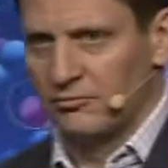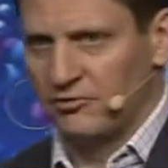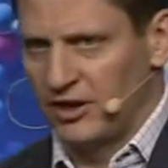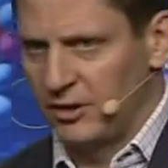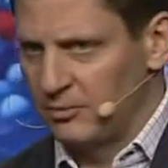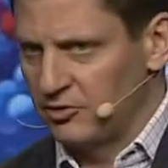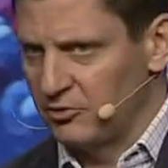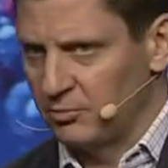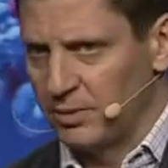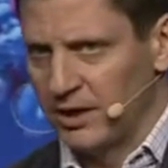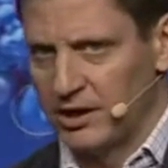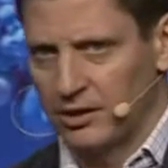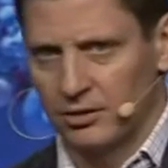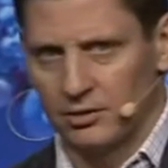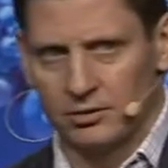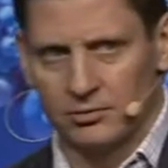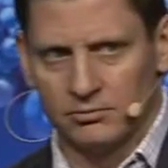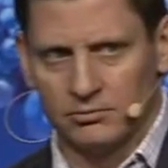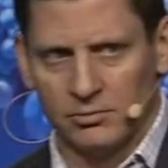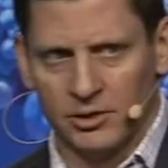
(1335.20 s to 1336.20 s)
Famous
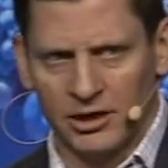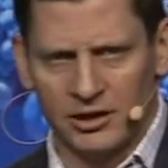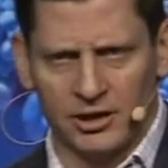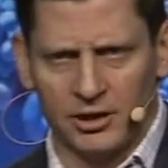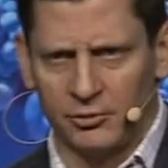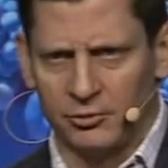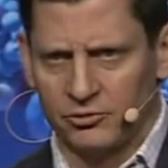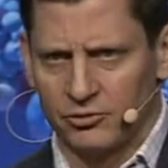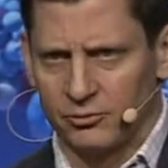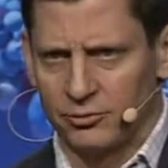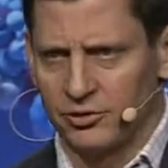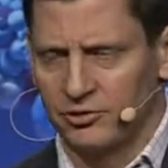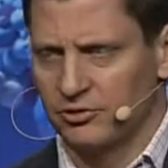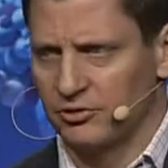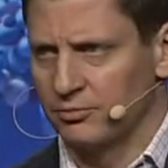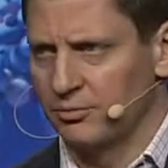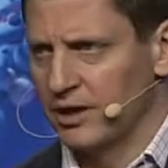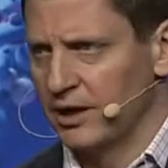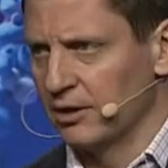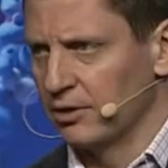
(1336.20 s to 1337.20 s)
banker. I think he was the
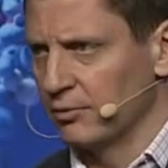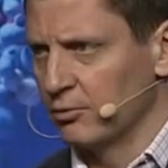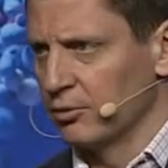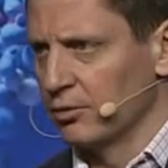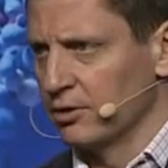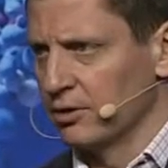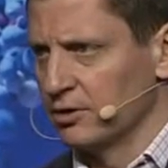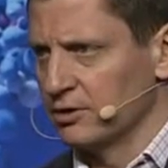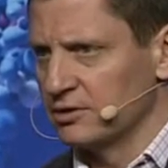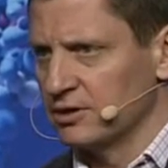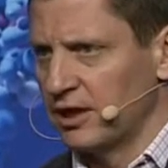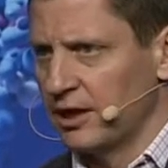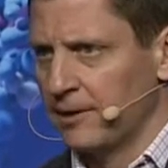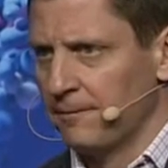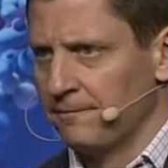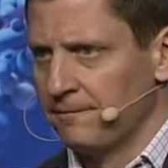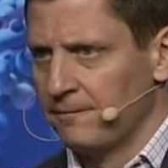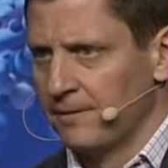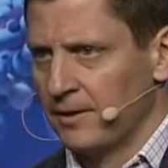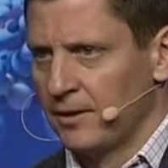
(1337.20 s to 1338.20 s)
richest man in the world at the
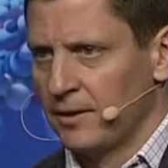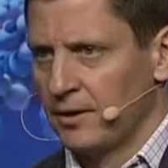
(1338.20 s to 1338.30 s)
time.